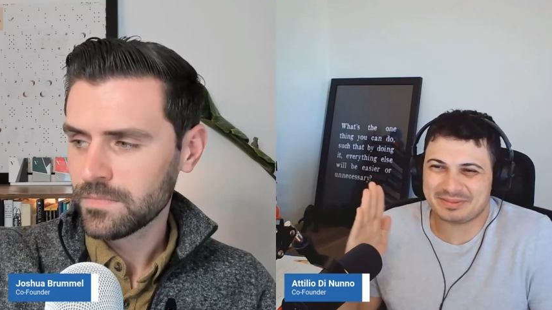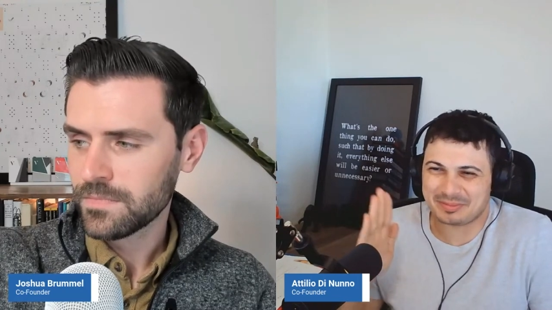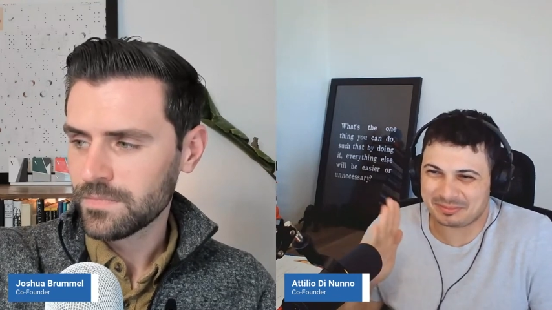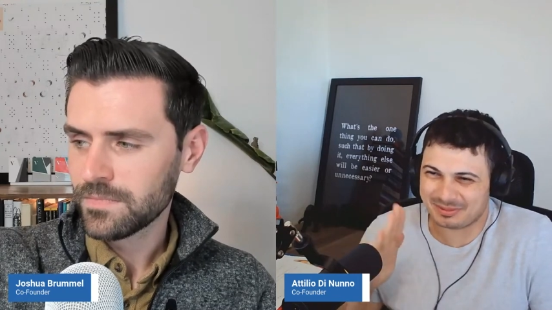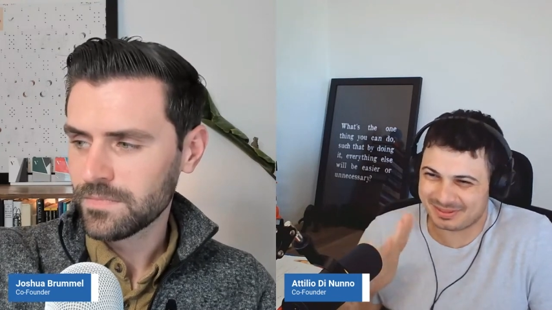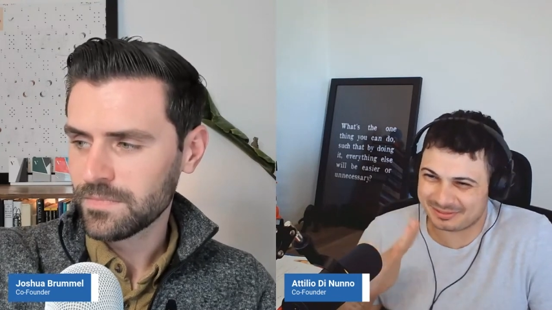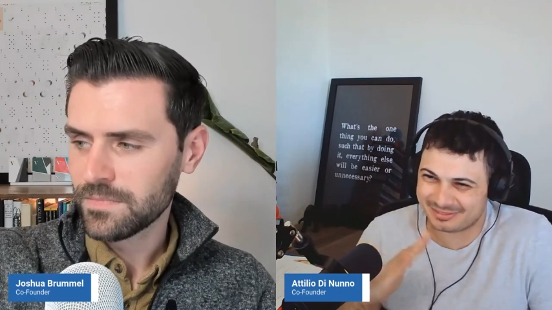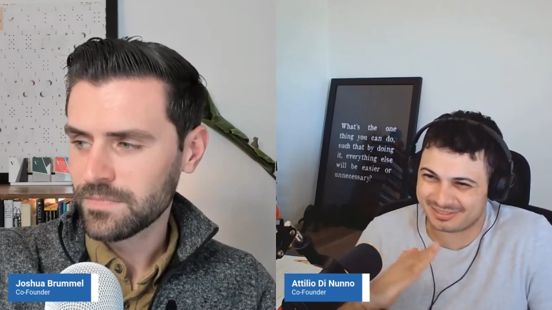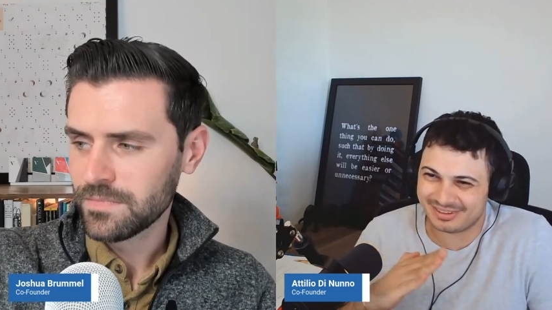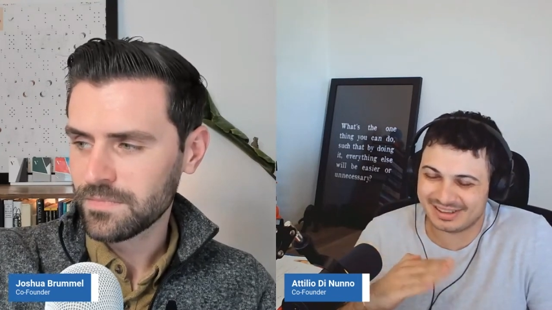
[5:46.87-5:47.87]
Speaker 1: people are putting their
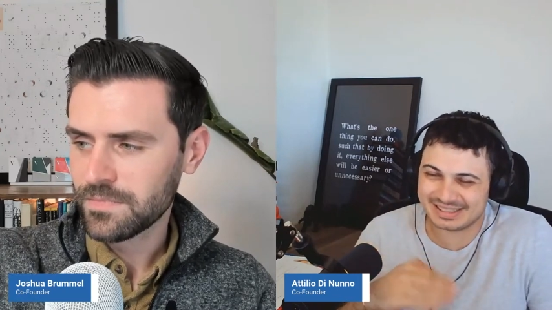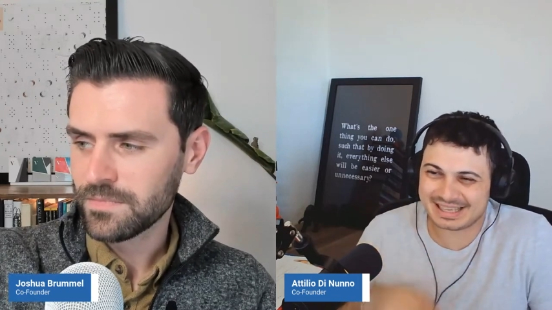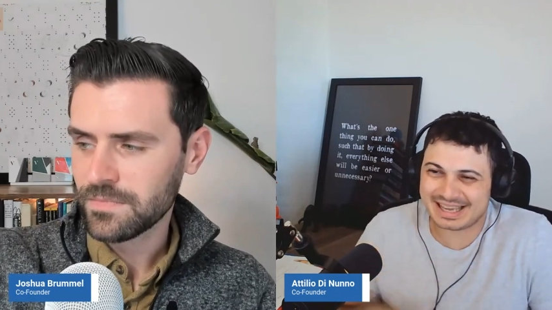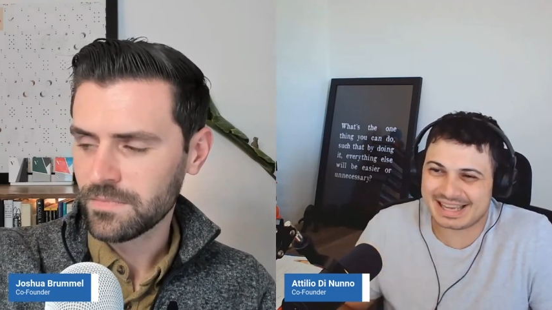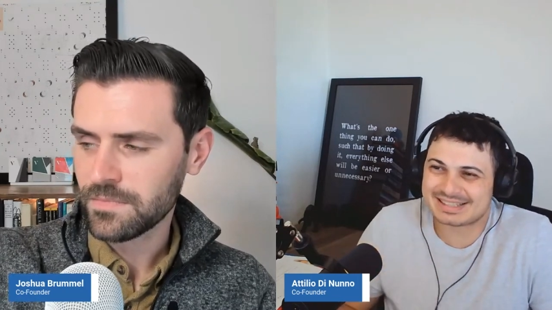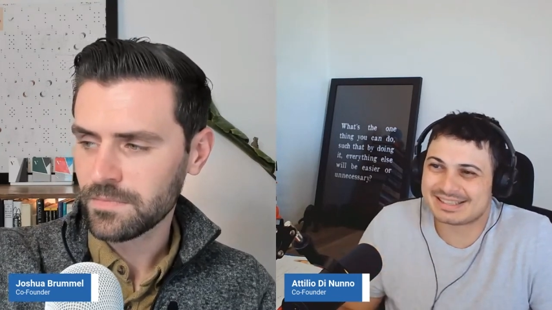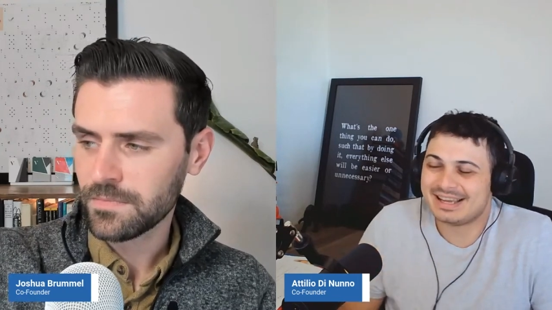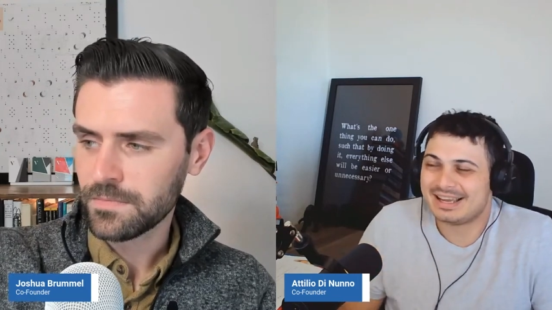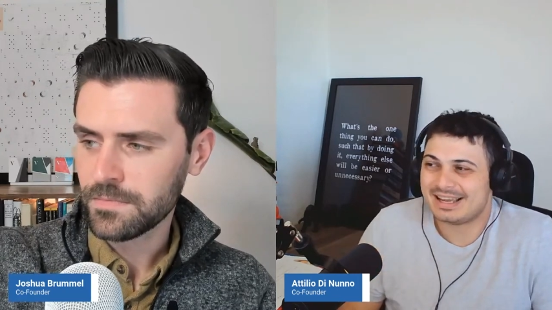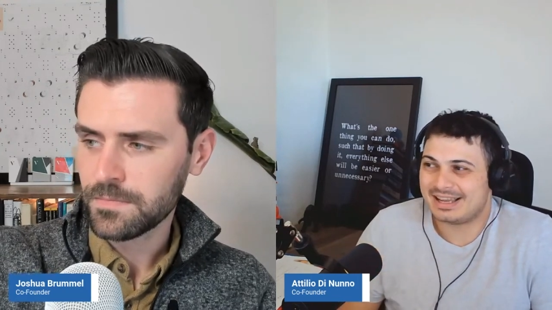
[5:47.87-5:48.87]
foot on the gas.
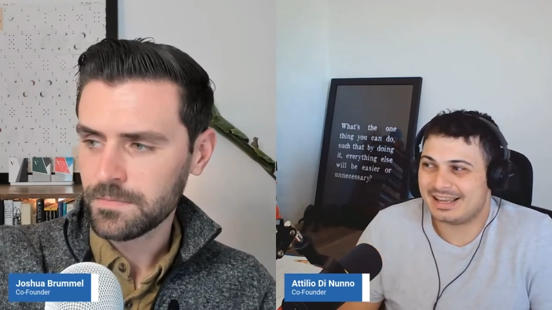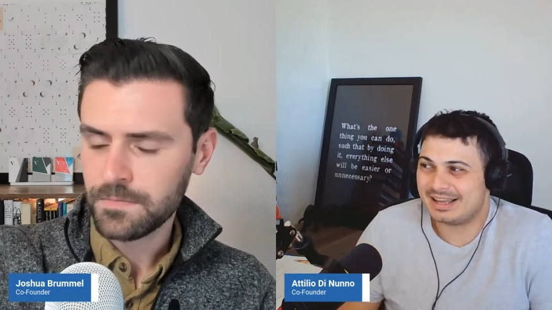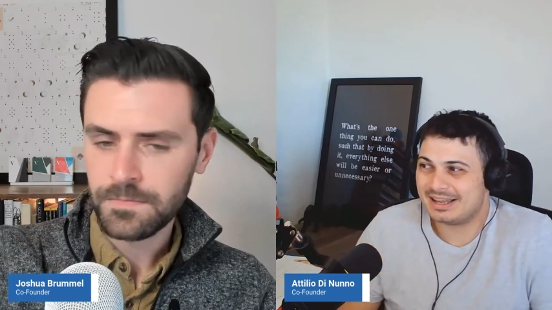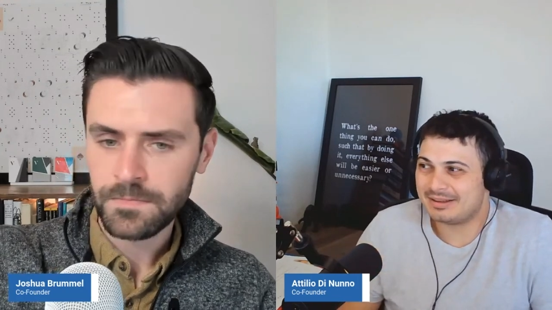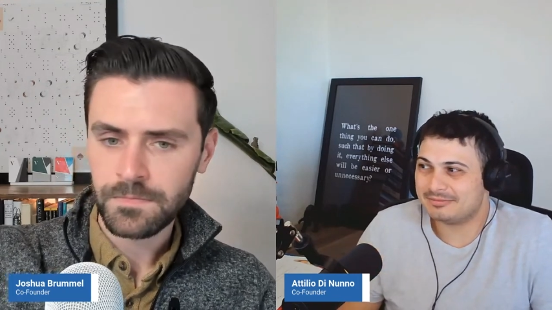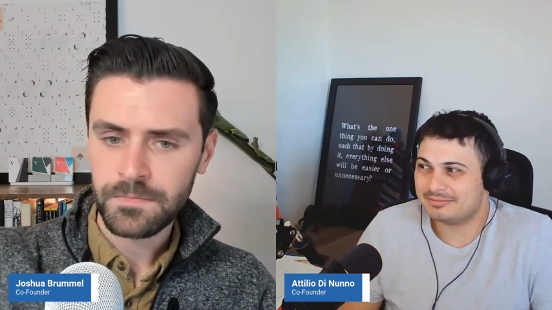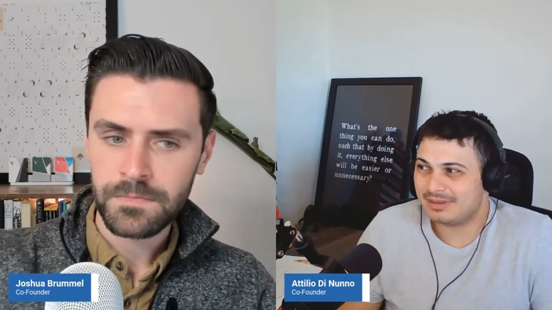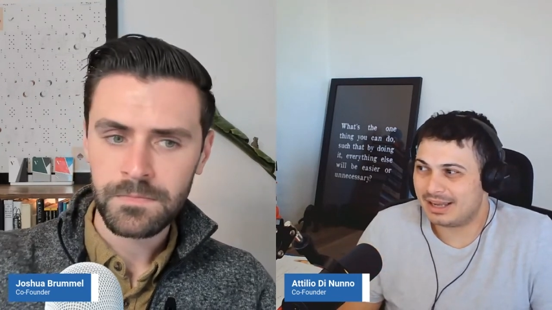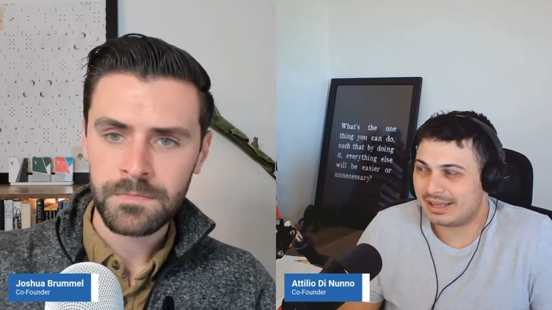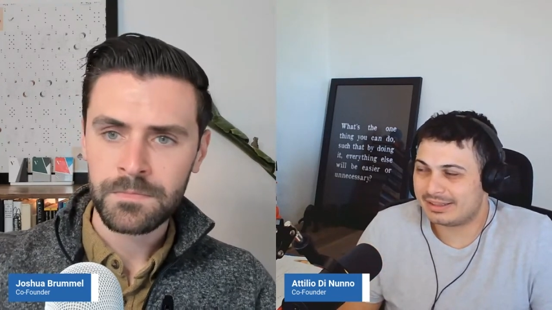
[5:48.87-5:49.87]
Um,
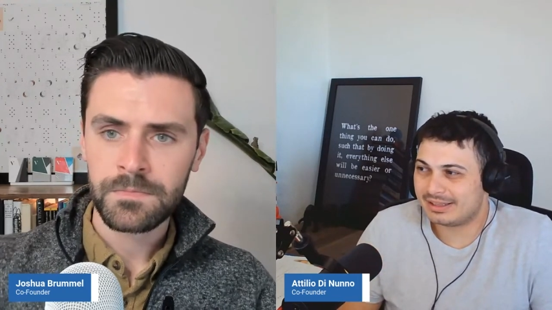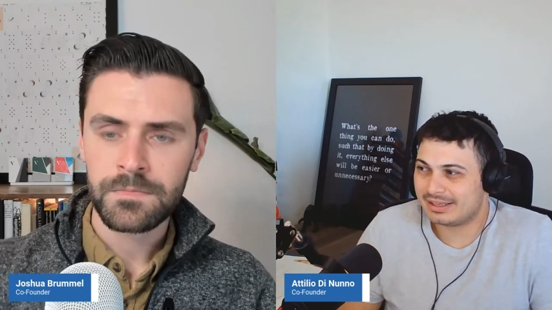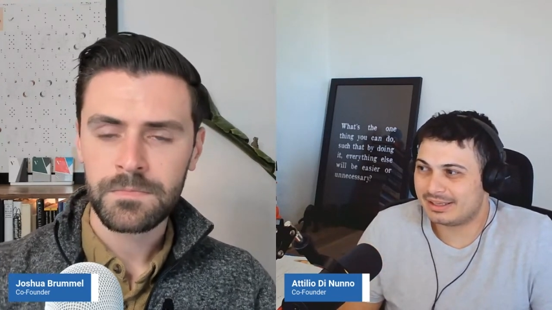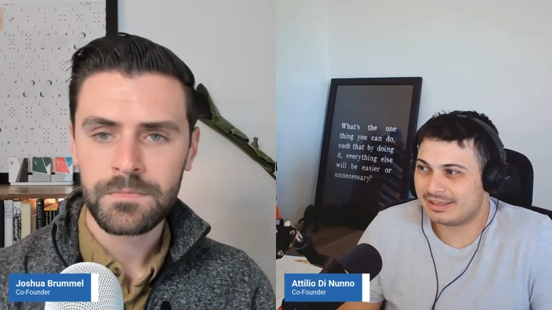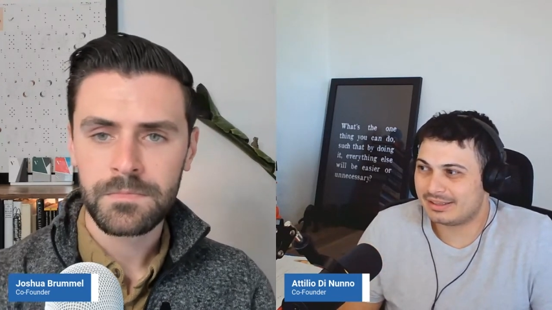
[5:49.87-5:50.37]
I think